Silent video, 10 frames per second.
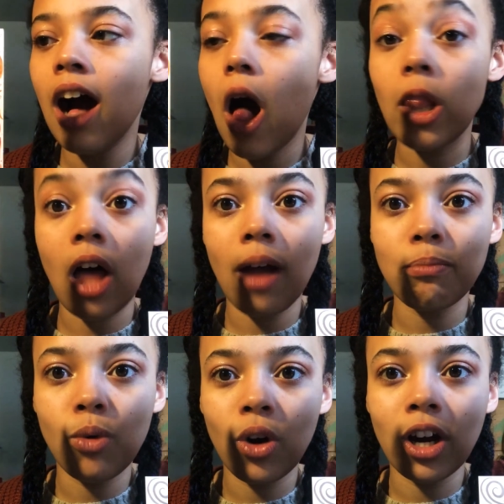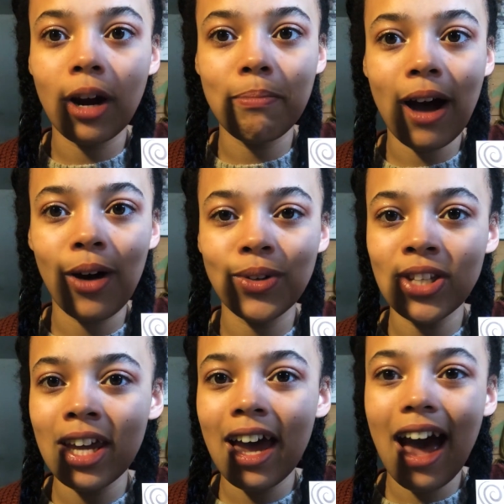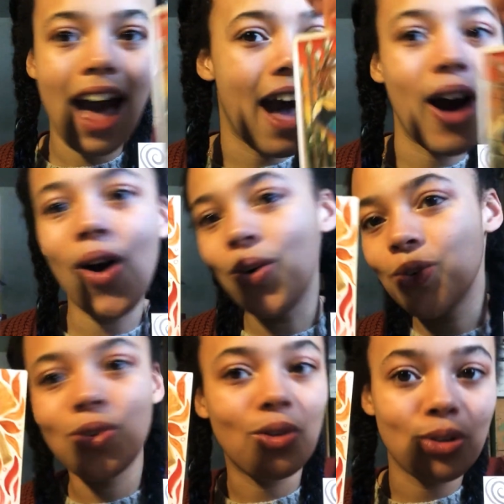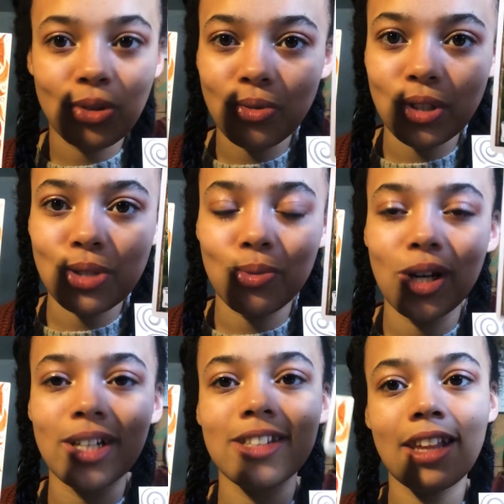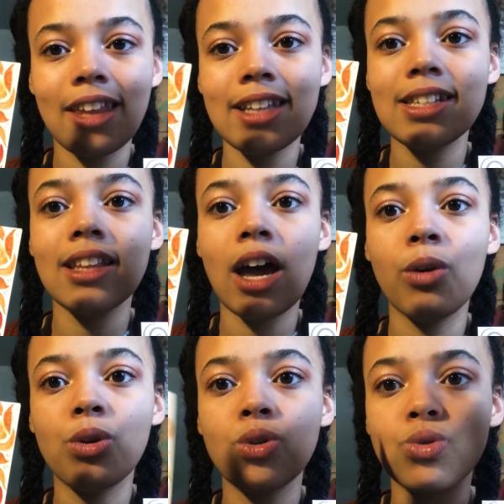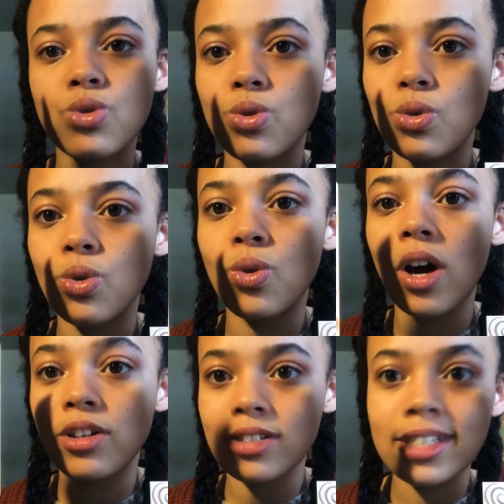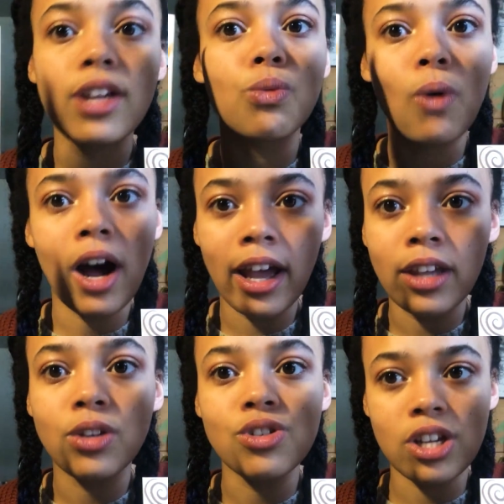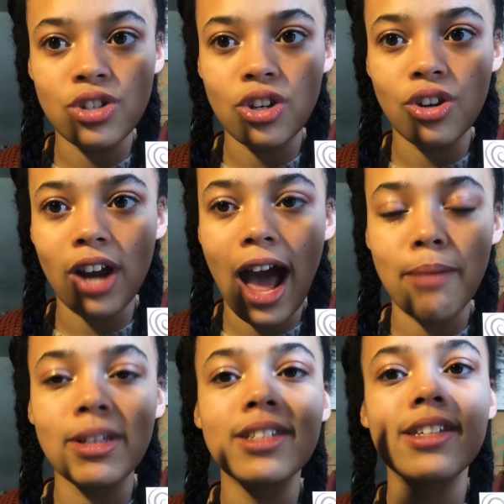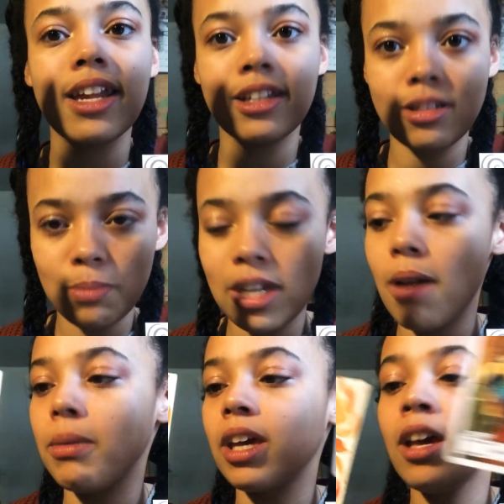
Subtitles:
a lot more about how, the universe works, and that's allowing you to understand why you're changing your habits, and it's becoming